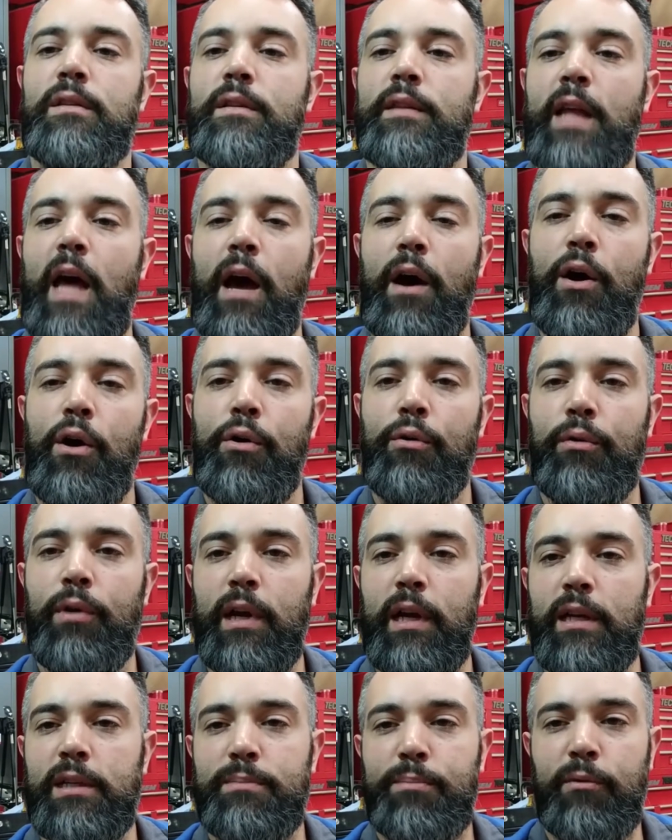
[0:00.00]
That
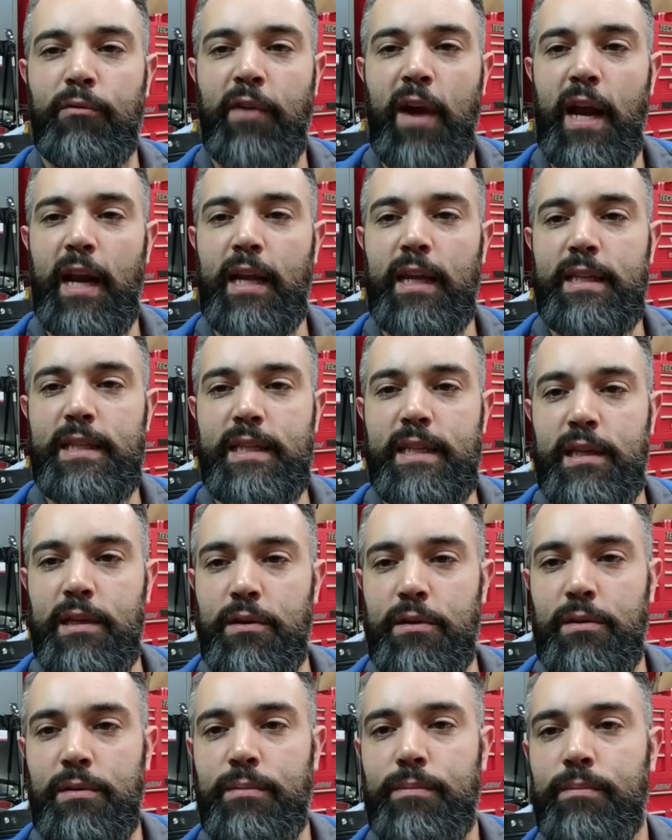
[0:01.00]
O-ring is providing a
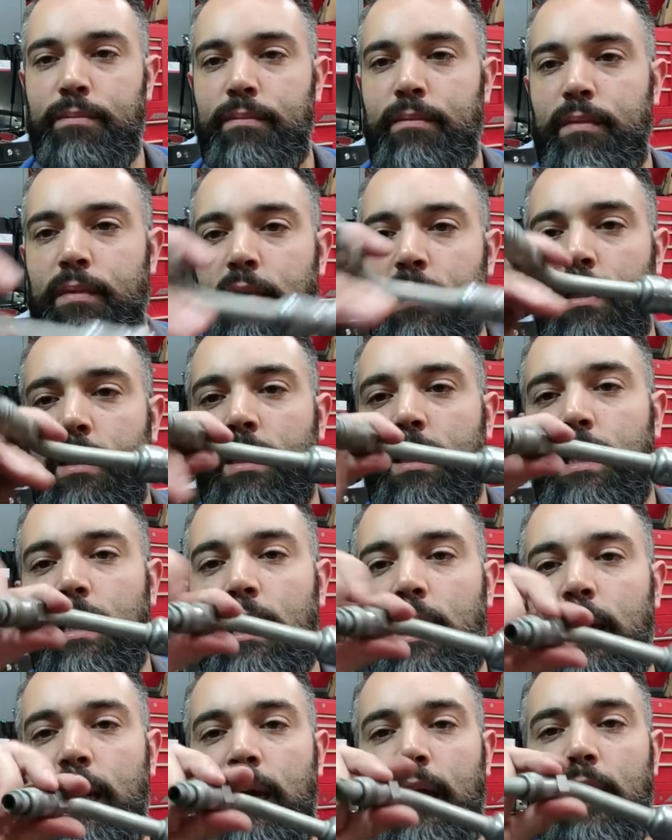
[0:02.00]
seal,
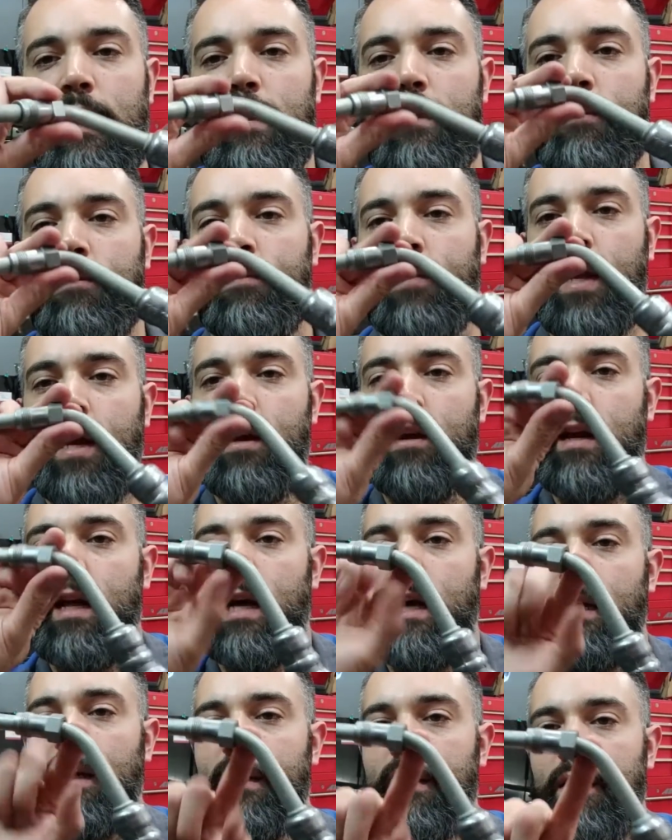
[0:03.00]
and the flare
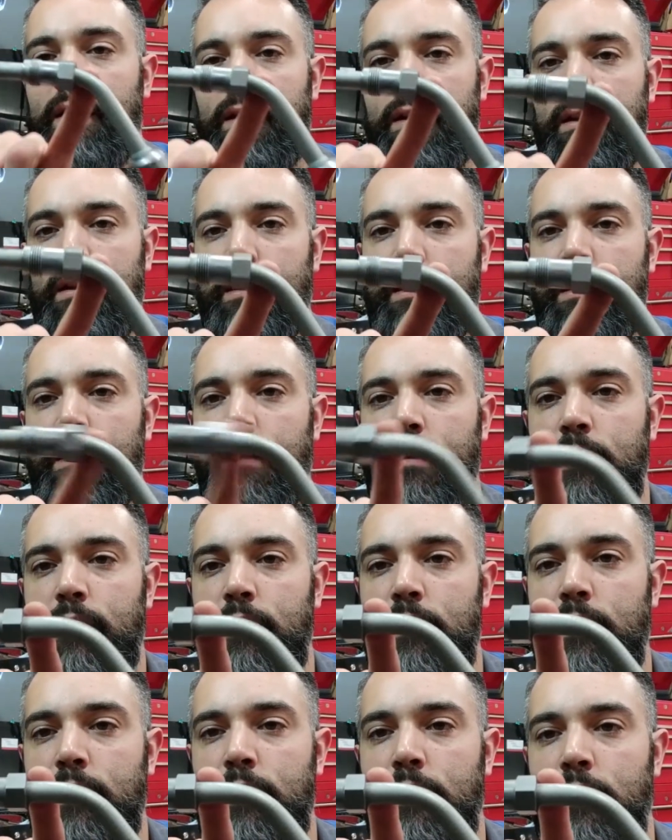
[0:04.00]
nut
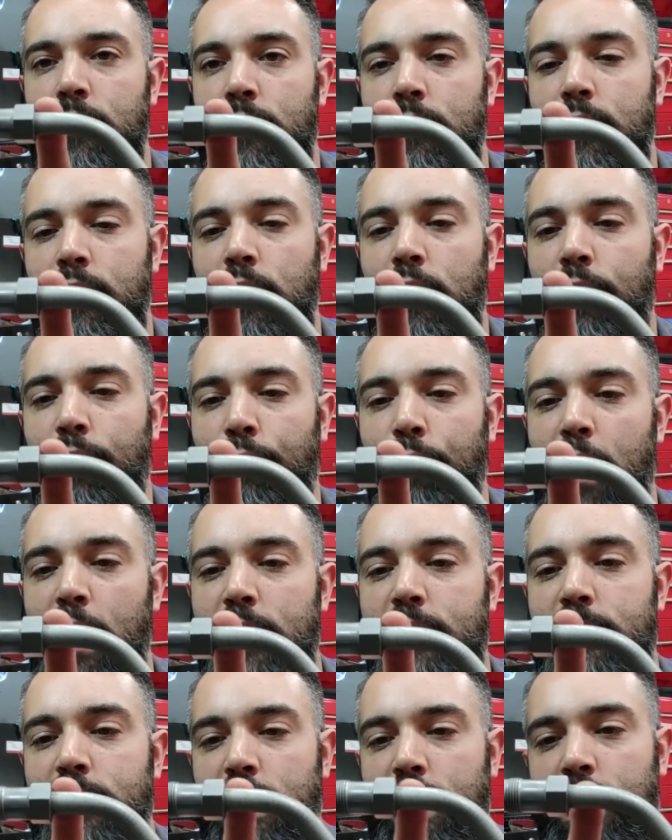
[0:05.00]

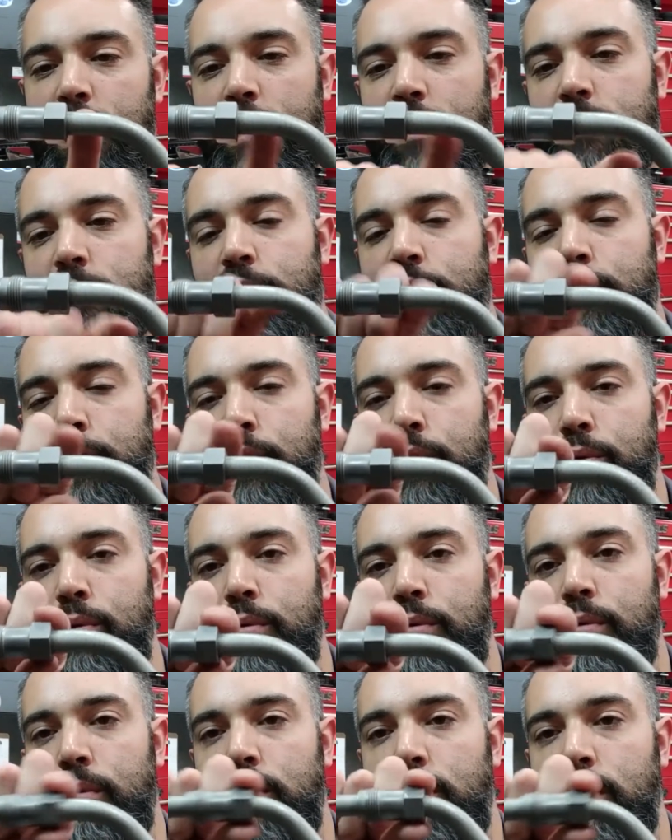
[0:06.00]
threads
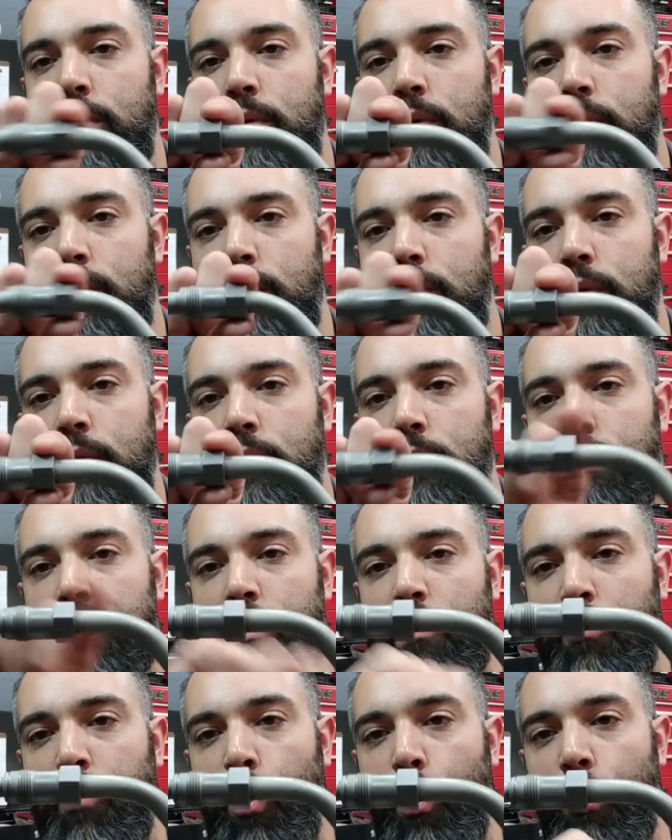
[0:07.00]
into
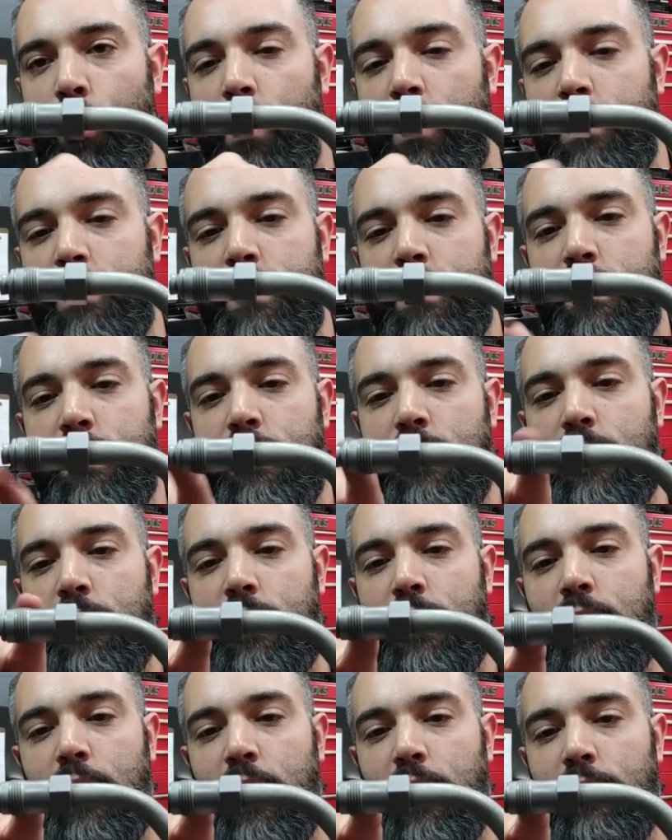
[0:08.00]
the port,
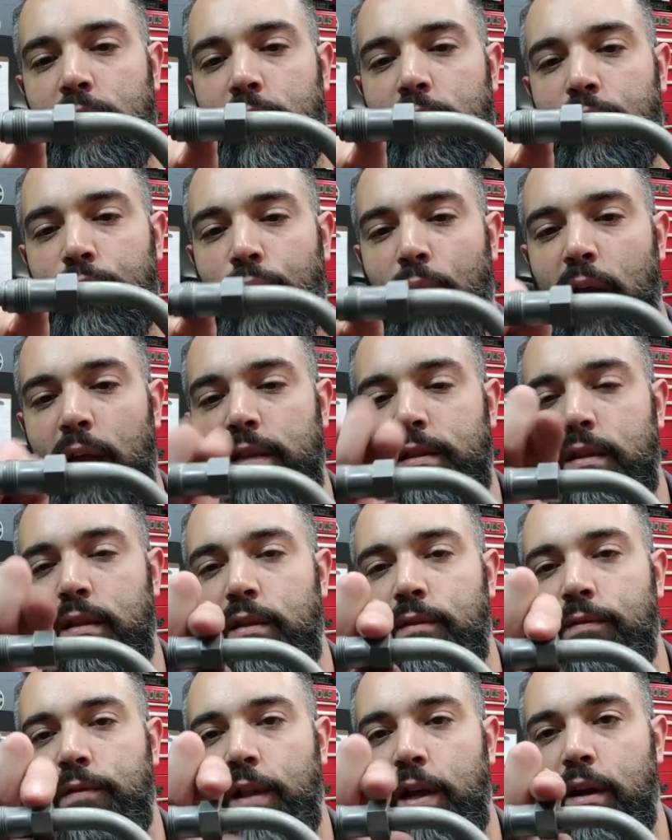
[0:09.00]
and the threads in
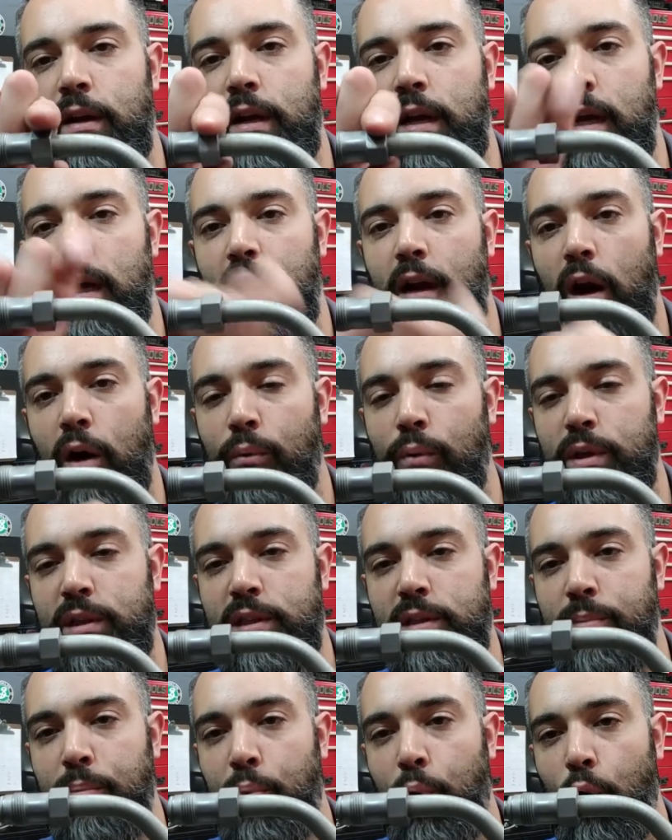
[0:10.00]
the flare nut are what's
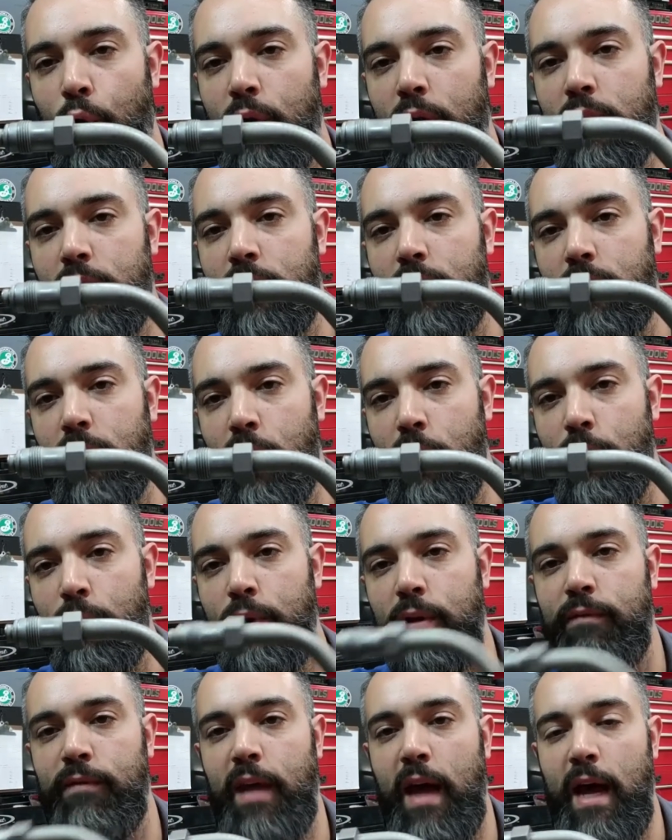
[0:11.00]
supporting the load
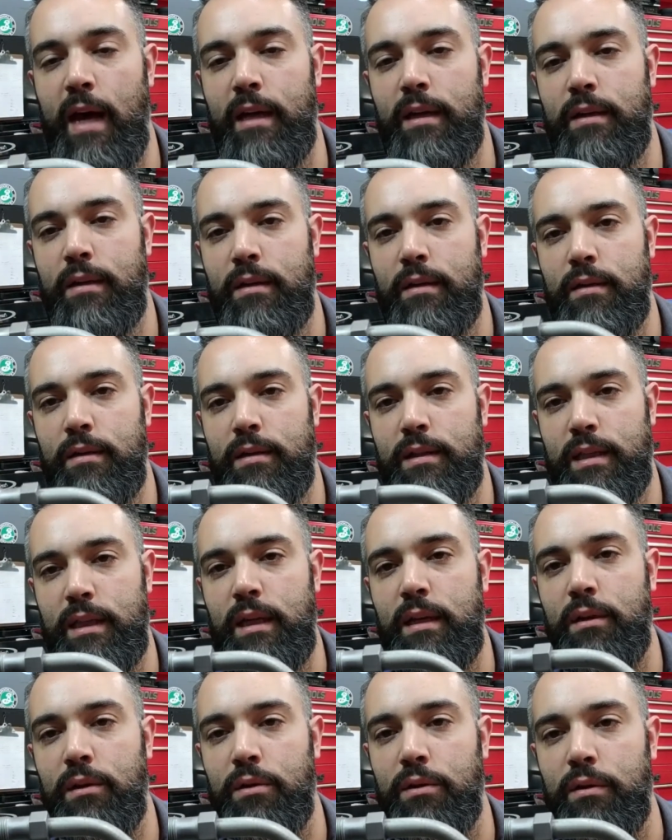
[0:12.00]
of that
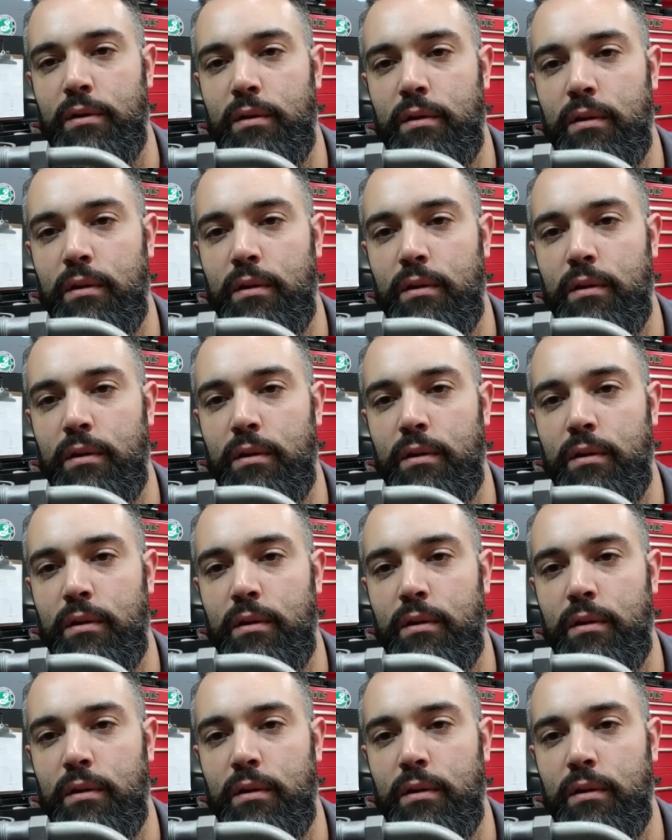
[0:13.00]
seal.